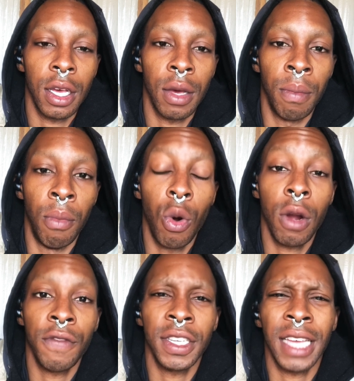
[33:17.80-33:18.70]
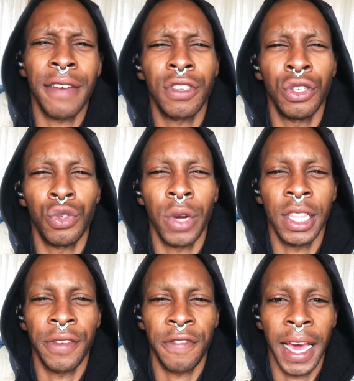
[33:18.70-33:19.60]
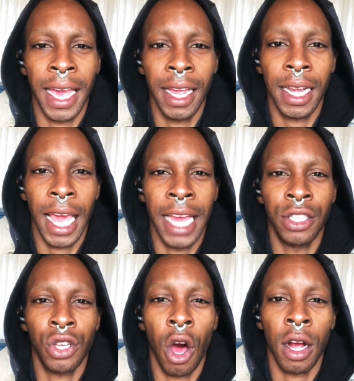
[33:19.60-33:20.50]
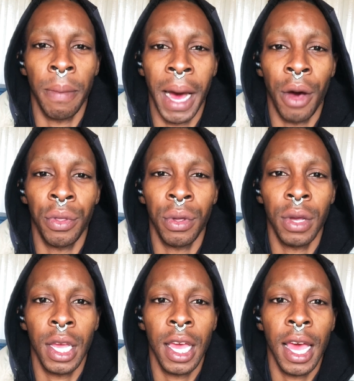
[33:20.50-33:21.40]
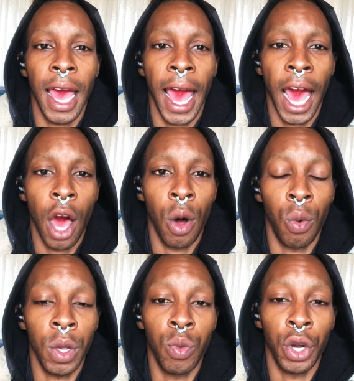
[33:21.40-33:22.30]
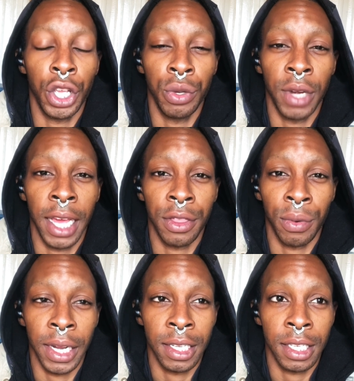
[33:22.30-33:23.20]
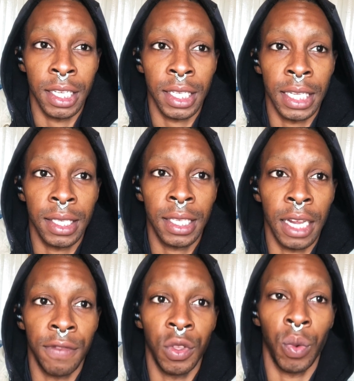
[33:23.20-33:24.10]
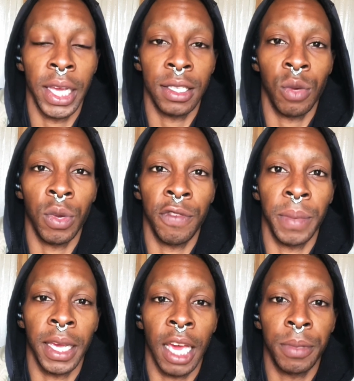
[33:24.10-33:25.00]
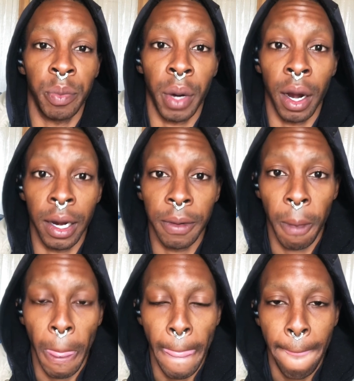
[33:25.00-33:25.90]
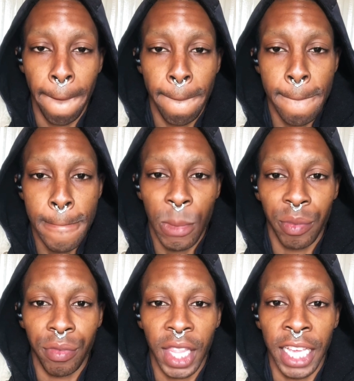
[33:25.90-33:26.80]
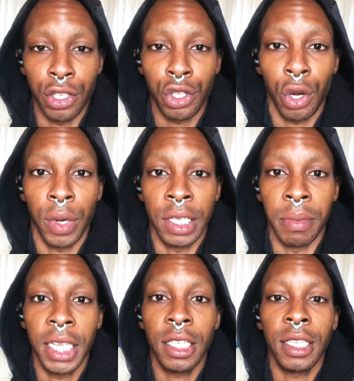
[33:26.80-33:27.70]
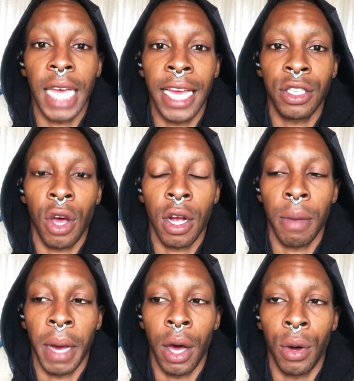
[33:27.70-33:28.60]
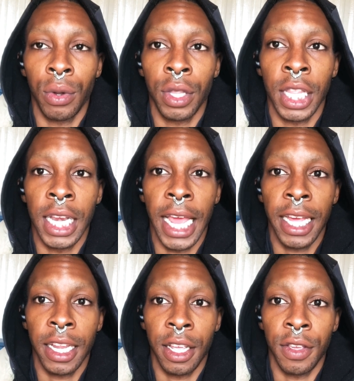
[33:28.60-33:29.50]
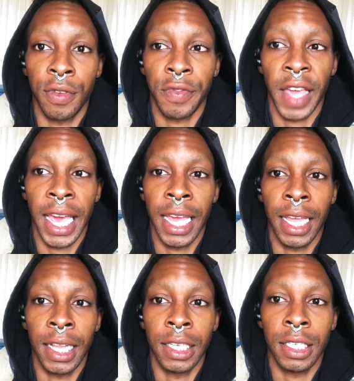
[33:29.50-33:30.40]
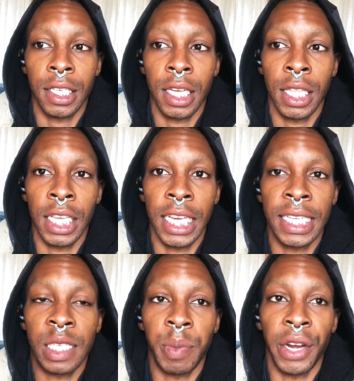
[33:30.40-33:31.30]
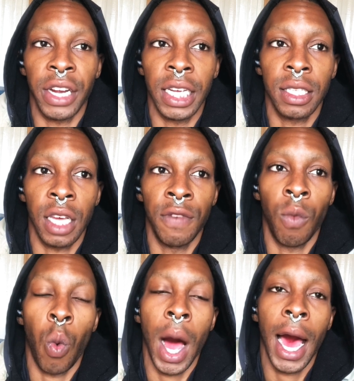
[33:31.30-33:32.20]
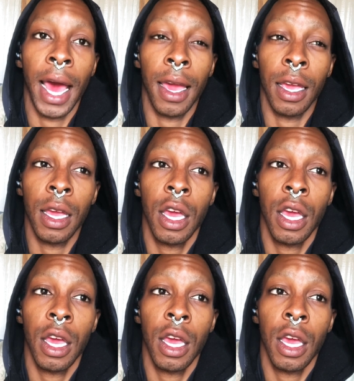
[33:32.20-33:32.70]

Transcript: more of us have to join the fight and talk about how we want to unite the races instead of the ways that we've been kept apart. And so, as much as I talk about the negative and the experience of why